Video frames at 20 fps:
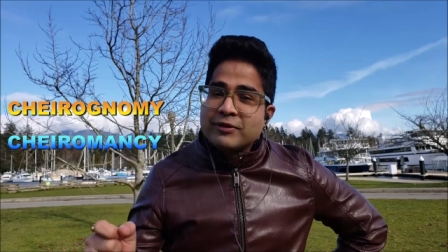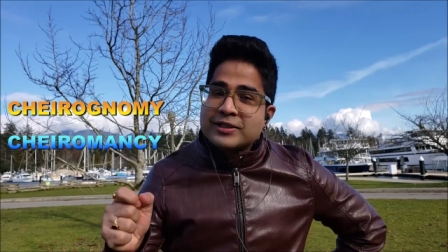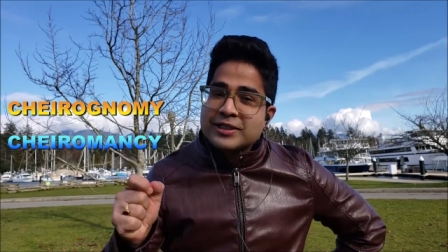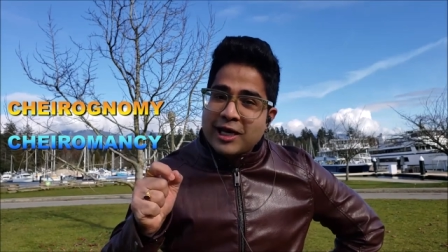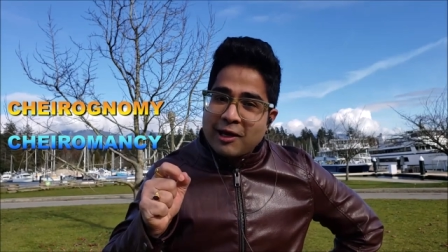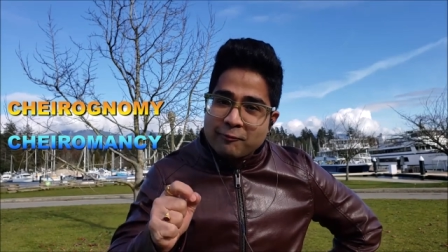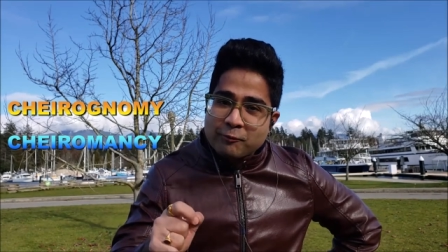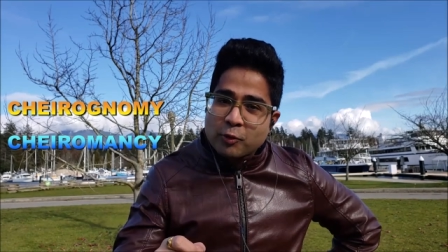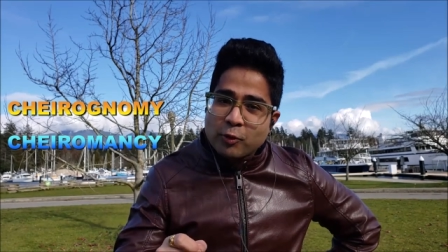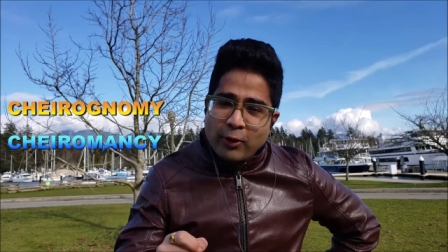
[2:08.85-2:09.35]
which
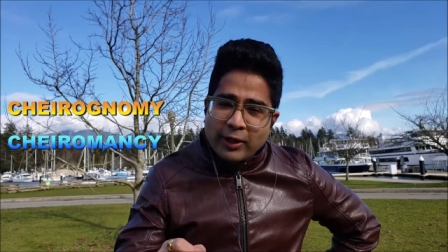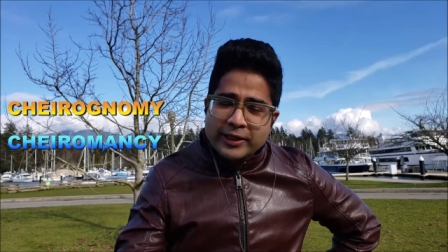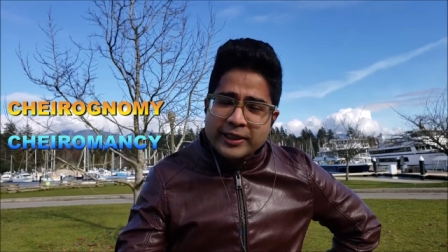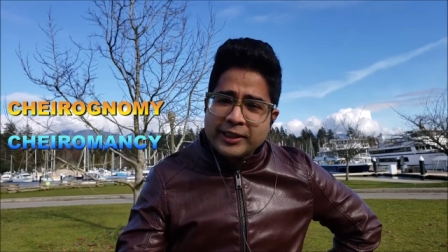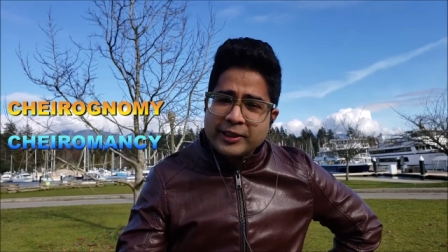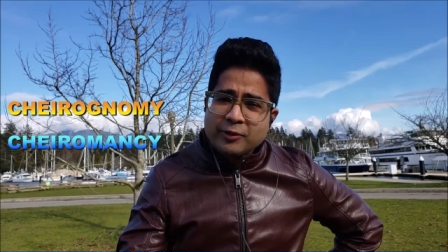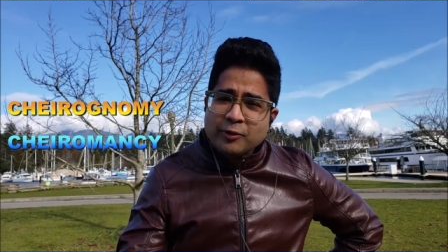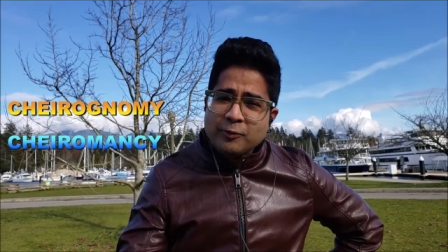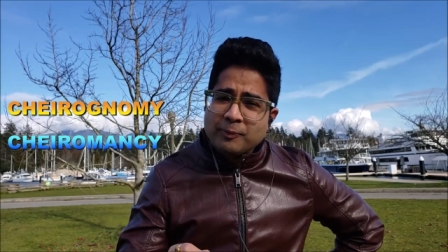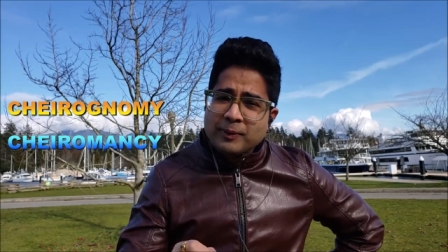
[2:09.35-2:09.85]
I have
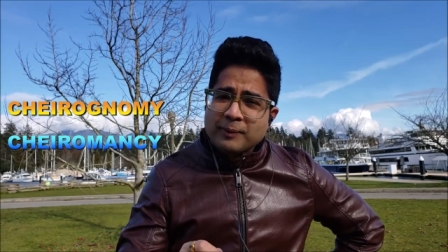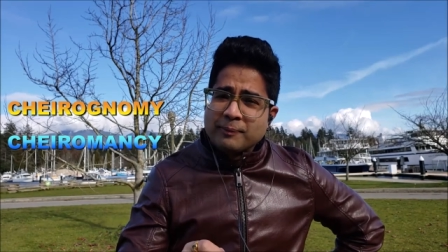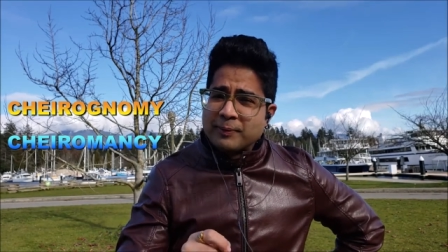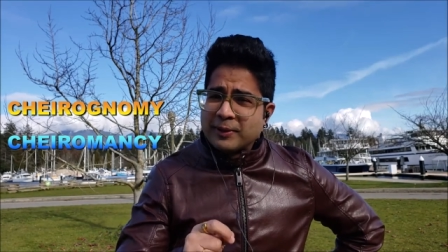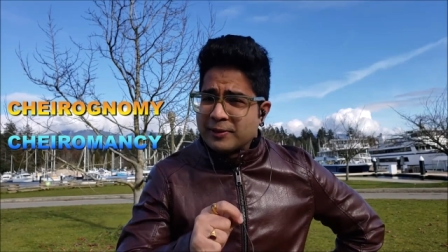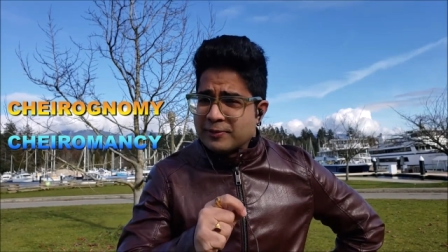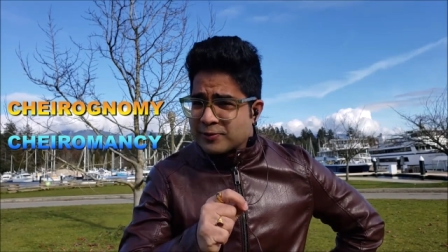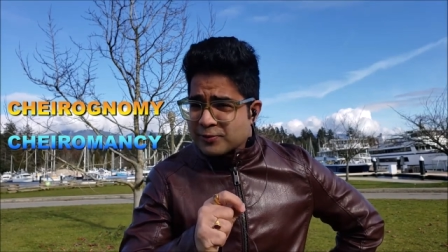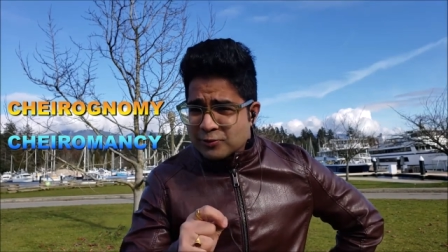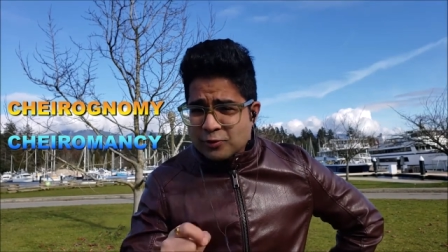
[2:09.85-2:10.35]
provided you
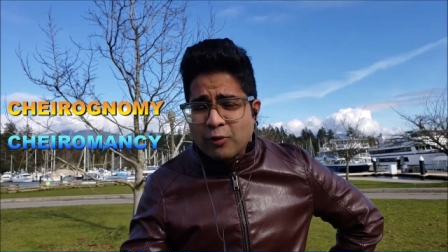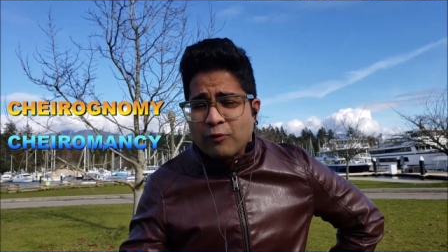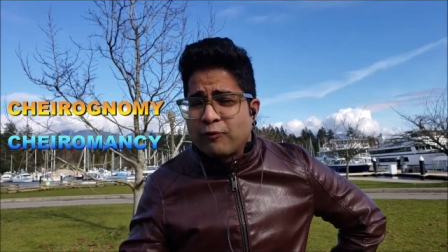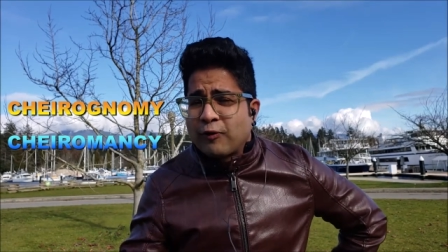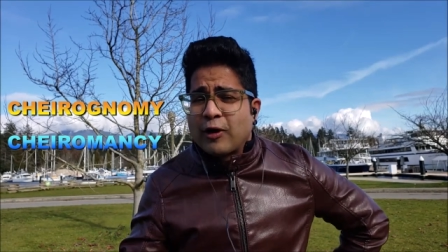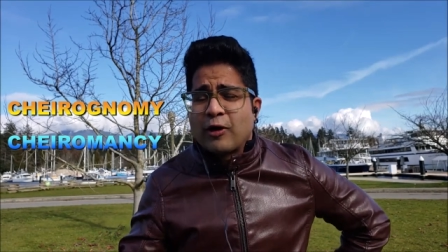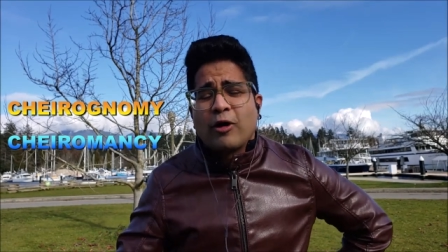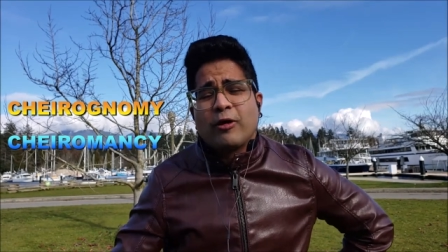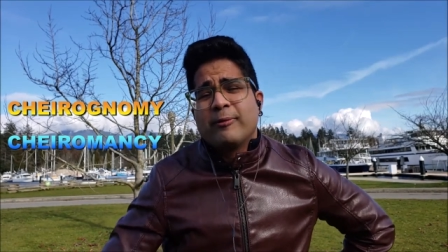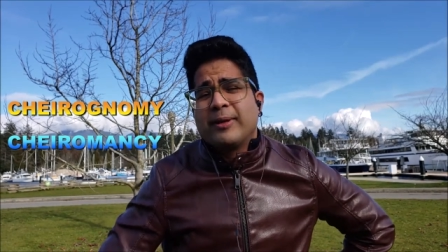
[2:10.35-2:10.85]
people so
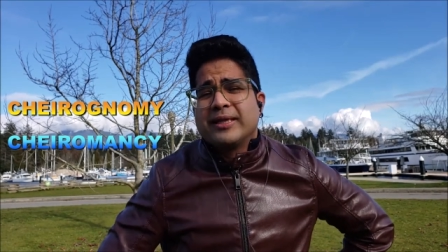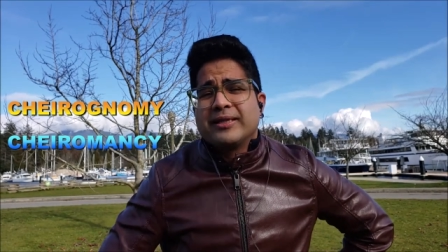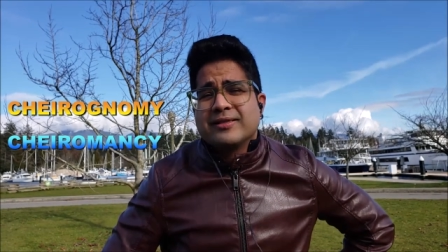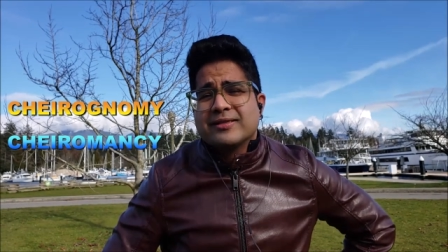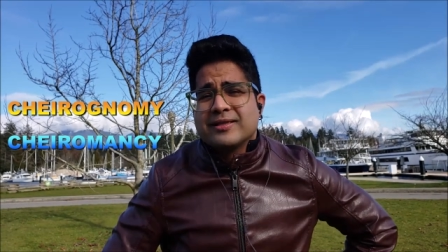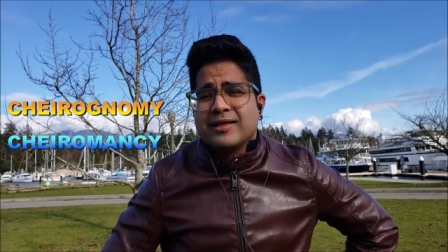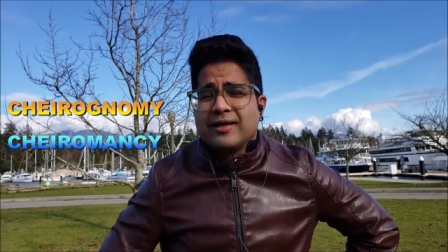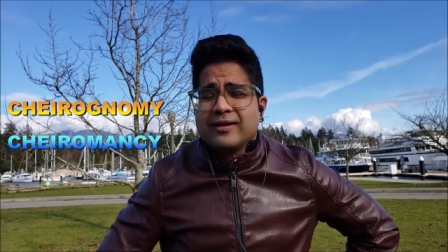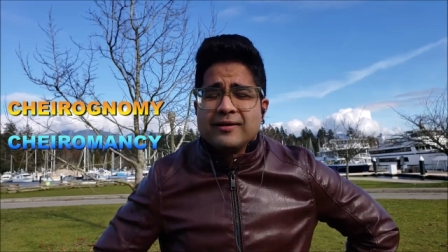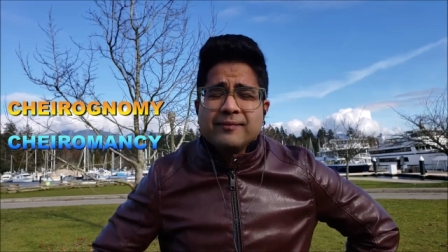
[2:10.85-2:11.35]
far on my
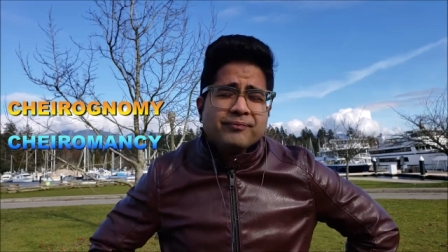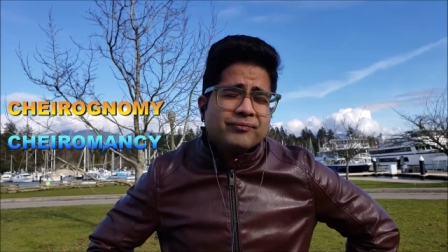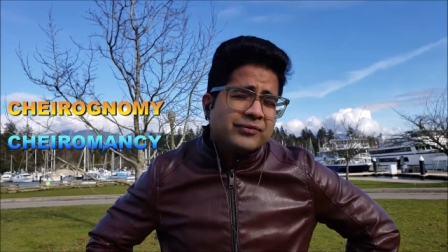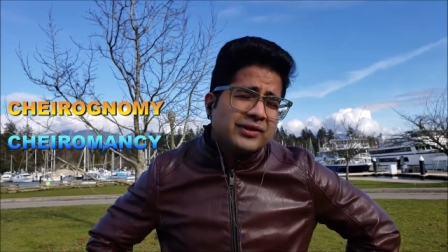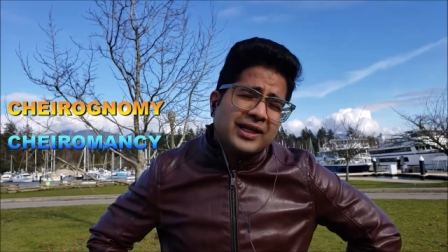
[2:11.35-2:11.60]
this channel.